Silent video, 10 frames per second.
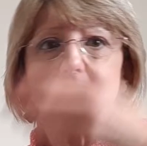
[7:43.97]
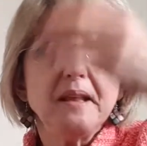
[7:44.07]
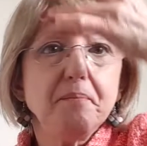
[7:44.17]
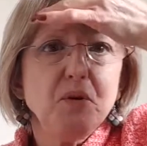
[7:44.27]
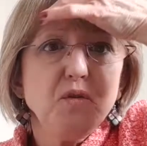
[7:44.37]

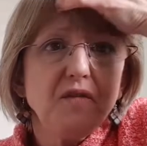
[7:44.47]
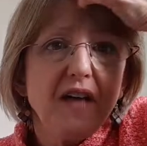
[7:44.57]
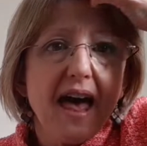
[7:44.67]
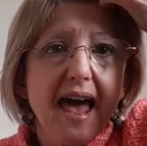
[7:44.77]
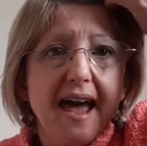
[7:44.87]
and move
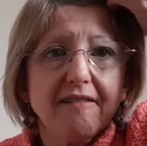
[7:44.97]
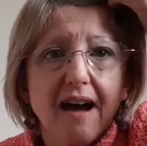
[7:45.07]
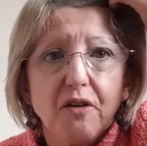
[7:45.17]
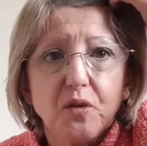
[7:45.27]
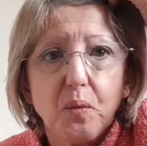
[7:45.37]
their hair
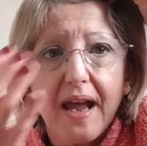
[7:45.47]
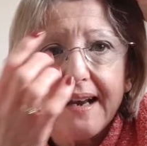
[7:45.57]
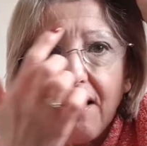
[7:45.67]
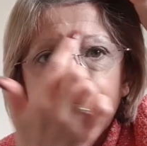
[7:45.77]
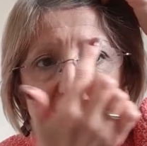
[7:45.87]
out the way
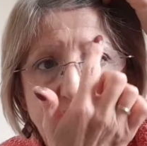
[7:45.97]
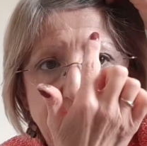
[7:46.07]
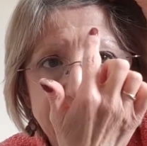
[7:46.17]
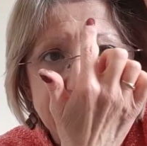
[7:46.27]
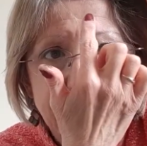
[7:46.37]
like
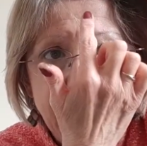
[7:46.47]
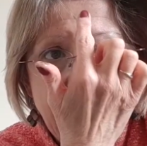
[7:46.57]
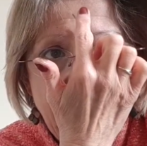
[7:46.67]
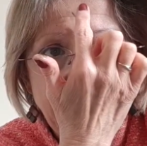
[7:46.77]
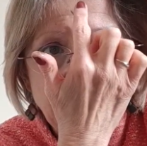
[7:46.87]
that.
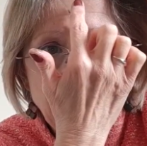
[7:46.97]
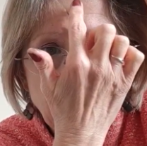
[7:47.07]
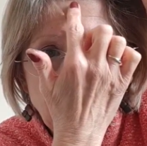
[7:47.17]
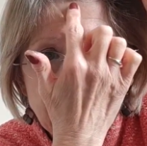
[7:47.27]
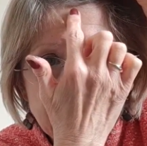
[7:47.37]
And the
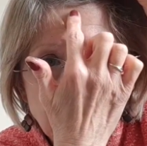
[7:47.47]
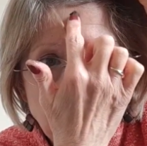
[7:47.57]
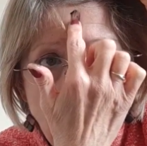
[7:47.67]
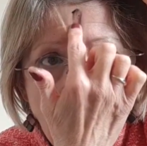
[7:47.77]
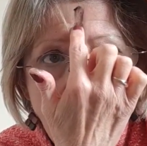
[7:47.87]
priest
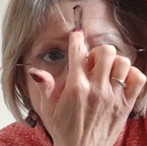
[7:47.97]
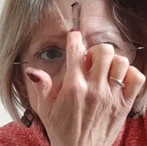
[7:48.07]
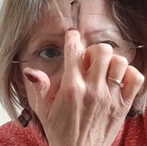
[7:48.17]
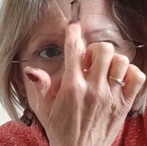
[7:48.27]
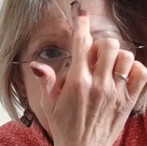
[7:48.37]

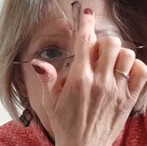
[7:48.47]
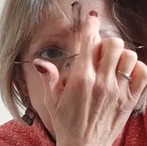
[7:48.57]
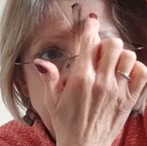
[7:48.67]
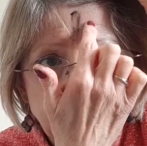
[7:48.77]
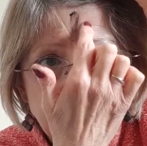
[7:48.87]
marks
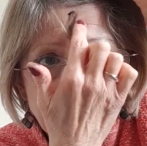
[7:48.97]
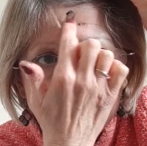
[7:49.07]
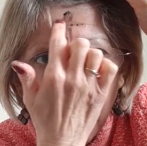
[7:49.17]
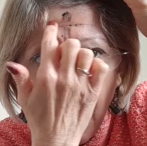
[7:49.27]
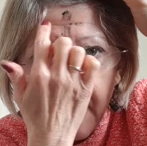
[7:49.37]
the
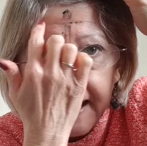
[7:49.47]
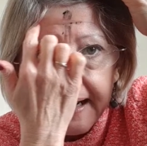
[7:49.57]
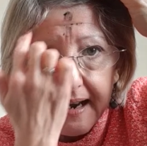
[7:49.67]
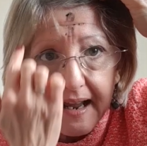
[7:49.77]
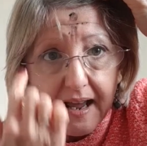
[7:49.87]

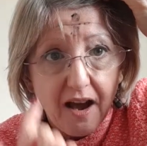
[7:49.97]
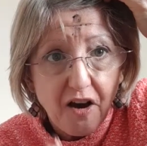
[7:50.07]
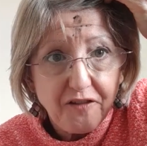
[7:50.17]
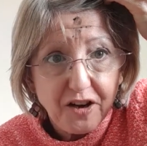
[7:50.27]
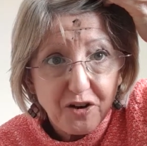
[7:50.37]
sign
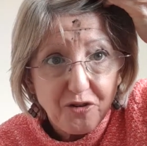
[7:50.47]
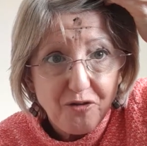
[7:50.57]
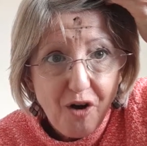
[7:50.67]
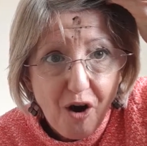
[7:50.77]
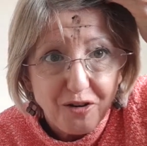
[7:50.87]
of a
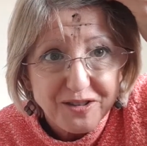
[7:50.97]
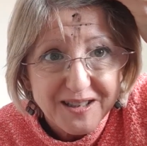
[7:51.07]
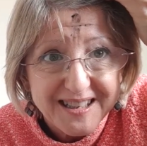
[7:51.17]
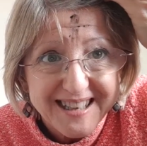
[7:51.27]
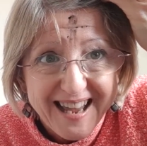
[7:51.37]

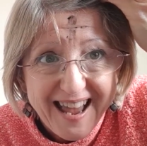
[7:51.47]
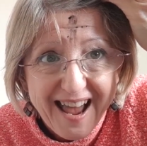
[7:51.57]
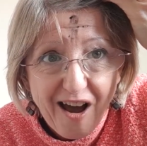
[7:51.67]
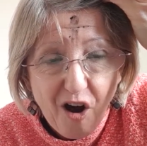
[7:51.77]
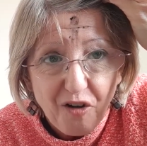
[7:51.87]
cross
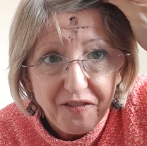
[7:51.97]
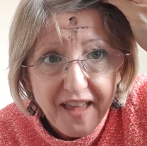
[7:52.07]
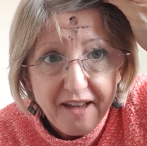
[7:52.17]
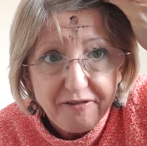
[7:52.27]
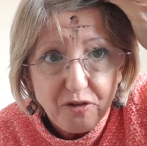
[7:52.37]
on
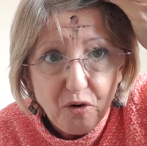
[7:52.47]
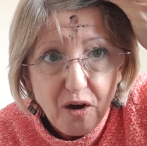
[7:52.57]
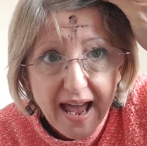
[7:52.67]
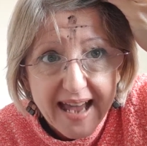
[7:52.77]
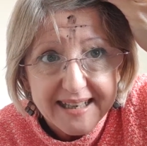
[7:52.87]
their
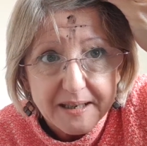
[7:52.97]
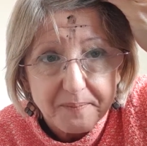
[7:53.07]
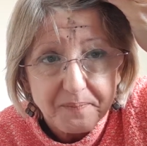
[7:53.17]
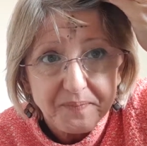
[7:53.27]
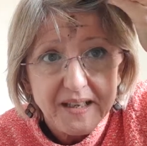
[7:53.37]
forehead
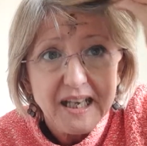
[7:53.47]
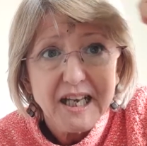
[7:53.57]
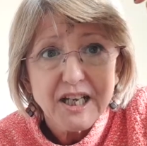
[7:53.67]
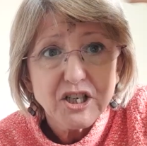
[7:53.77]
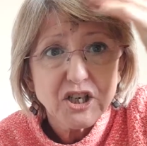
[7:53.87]

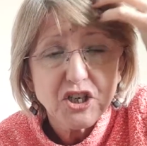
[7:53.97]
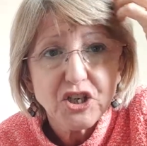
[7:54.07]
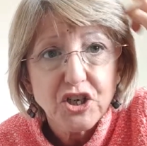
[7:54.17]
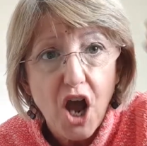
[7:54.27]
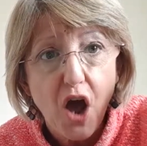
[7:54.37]
to
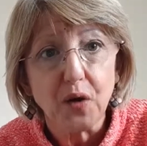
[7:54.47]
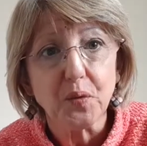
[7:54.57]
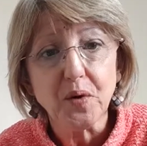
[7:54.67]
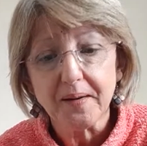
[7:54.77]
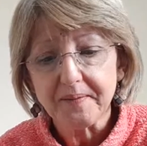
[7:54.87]

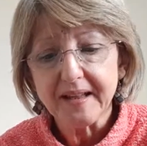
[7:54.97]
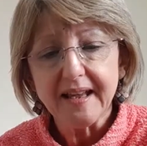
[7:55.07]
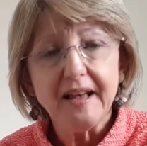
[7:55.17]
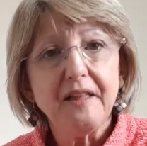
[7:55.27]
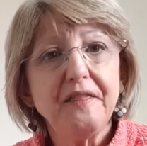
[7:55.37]
show
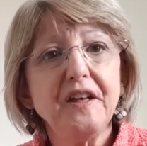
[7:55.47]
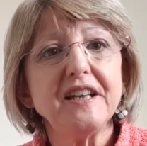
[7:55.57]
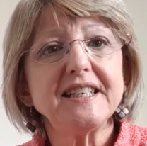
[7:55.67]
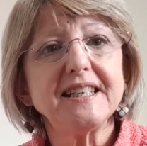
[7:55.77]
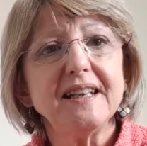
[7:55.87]

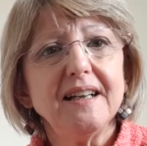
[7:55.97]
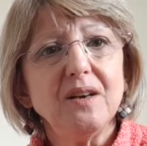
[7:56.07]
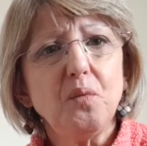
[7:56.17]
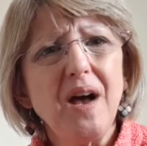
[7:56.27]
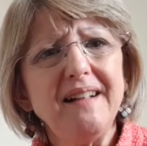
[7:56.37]
that,
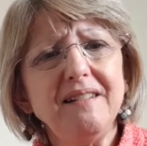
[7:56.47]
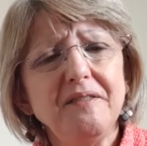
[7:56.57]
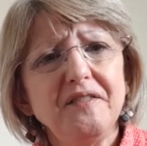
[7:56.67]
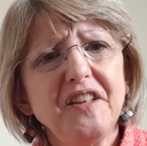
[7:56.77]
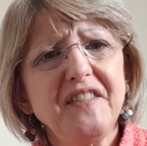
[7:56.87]
well,
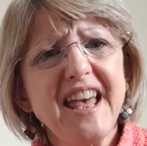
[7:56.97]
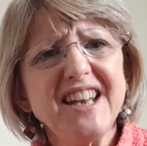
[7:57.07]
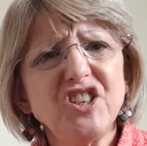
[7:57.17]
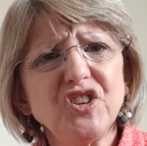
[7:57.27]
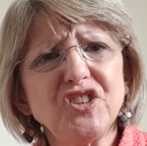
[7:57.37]
that they're
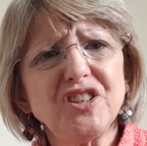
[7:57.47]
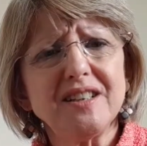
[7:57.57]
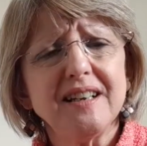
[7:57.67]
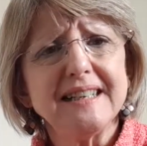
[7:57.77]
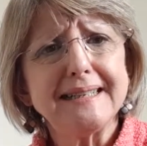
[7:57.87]
just
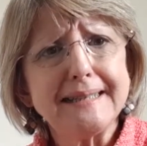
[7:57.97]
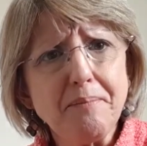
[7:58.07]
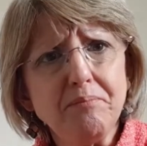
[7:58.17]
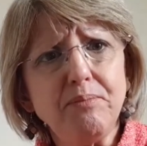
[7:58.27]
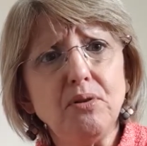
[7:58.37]

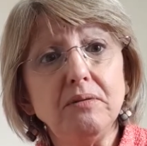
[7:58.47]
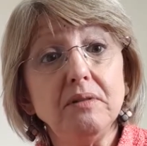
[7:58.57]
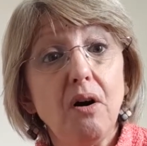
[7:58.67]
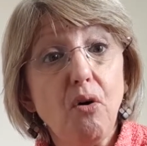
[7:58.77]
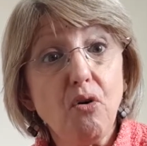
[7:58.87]
simple,
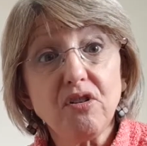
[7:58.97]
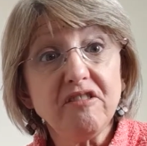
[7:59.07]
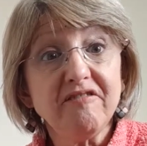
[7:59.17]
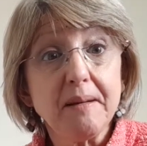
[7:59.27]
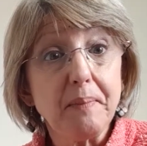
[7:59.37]
ordinary